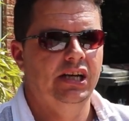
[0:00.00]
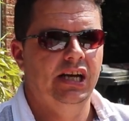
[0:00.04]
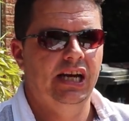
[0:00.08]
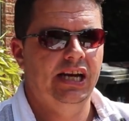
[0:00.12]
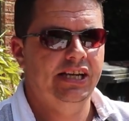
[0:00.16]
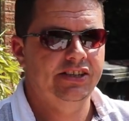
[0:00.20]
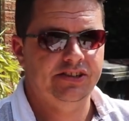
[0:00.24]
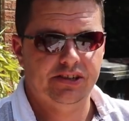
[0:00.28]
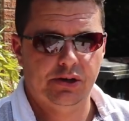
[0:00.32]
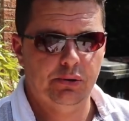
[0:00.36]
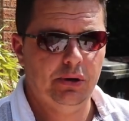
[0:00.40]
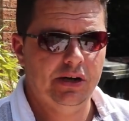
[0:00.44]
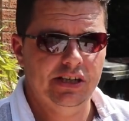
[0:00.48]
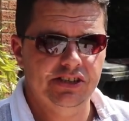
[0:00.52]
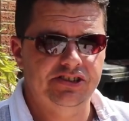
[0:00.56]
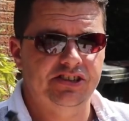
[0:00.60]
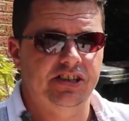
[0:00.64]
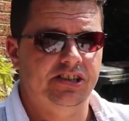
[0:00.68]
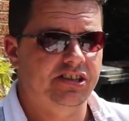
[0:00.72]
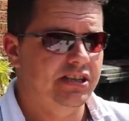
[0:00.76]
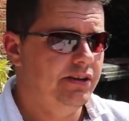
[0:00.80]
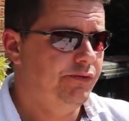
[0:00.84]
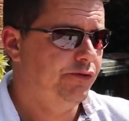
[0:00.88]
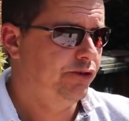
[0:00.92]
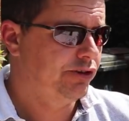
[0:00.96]
is quite
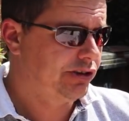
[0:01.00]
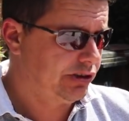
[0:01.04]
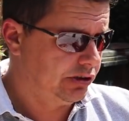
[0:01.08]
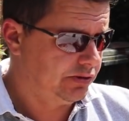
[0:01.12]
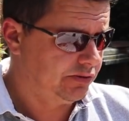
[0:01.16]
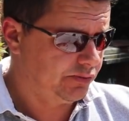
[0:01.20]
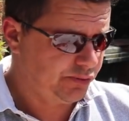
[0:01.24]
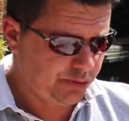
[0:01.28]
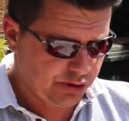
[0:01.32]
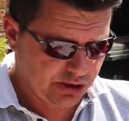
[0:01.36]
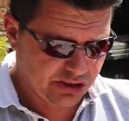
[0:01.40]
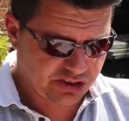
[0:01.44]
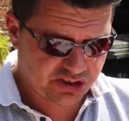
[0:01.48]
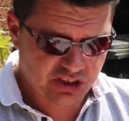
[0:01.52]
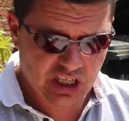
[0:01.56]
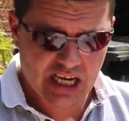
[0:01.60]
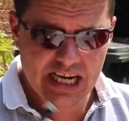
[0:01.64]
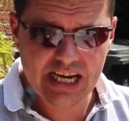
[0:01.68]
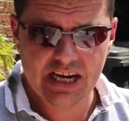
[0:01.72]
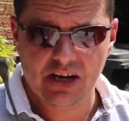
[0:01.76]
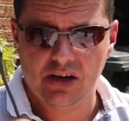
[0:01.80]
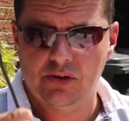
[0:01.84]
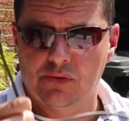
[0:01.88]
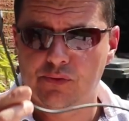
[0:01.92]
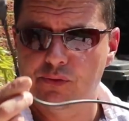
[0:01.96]
significant. For the
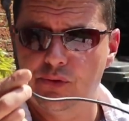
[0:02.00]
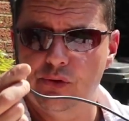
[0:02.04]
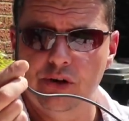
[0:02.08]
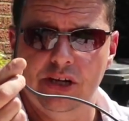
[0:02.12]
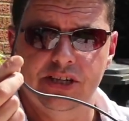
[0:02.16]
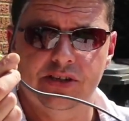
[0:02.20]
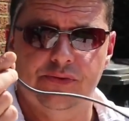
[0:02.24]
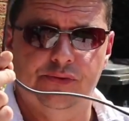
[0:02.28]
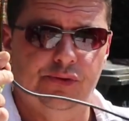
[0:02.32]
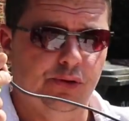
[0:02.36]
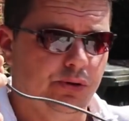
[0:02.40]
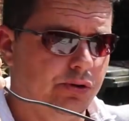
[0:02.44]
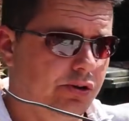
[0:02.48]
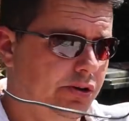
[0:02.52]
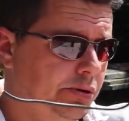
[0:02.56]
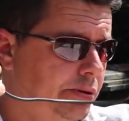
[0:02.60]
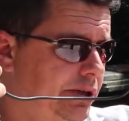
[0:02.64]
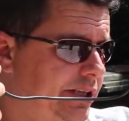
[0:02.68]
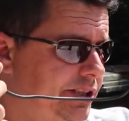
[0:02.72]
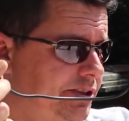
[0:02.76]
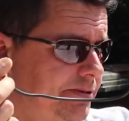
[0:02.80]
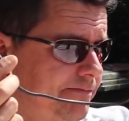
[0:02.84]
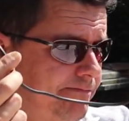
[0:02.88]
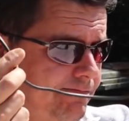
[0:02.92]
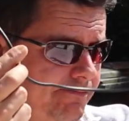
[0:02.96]
sake of £3 to
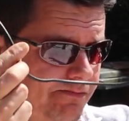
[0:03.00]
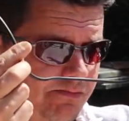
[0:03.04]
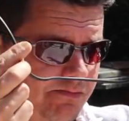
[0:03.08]
£4,